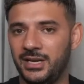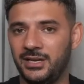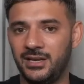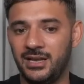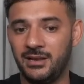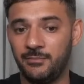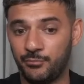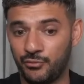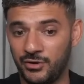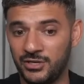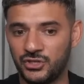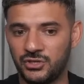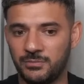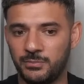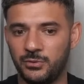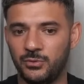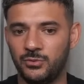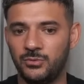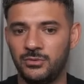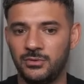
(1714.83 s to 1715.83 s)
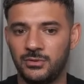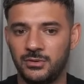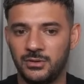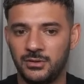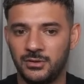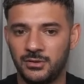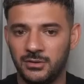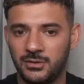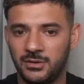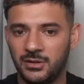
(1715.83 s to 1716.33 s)
in principle,
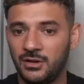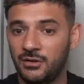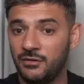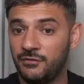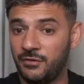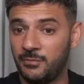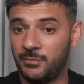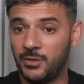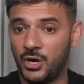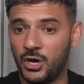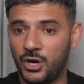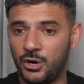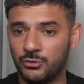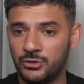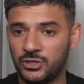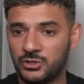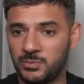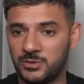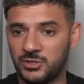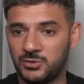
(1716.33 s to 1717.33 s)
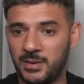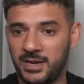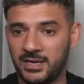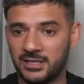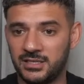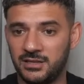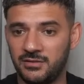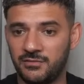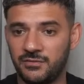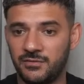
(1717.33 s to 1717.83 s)
from the holder's
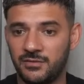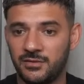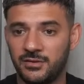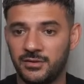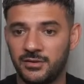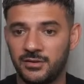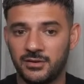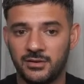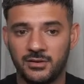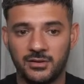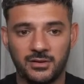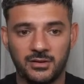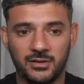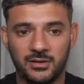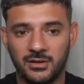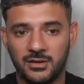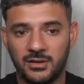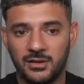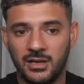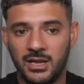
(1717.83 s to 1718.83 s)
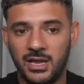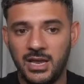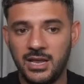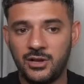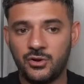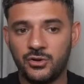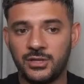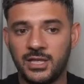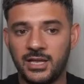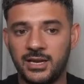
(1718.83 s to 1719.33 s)
perspective, he
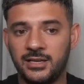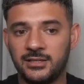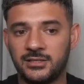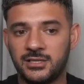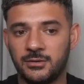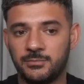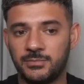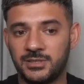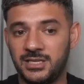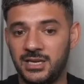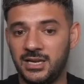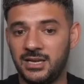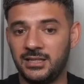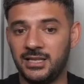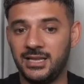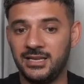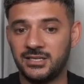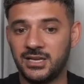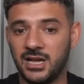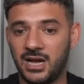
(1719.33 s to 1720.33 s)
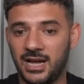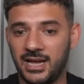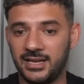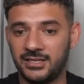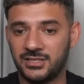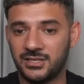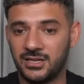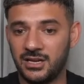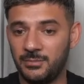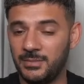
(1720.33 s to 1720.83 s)
could then end up seeing these
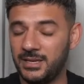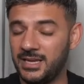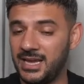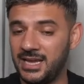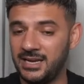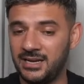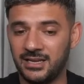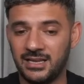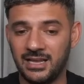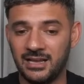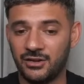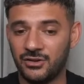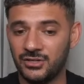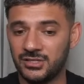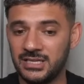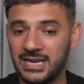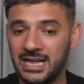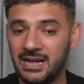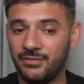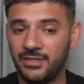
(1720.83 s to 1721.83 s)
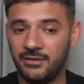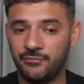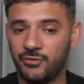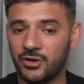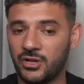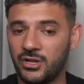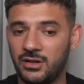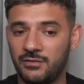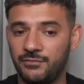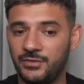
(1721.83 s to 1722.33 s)
guys coming in again because now they've
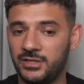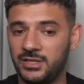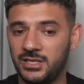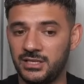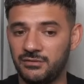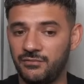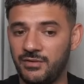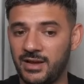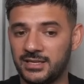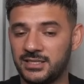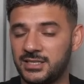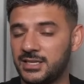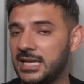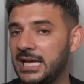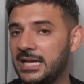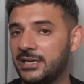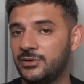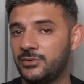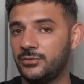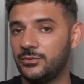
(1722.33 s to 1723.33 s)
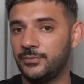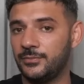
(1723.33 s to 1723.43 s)
recovered this vector candle.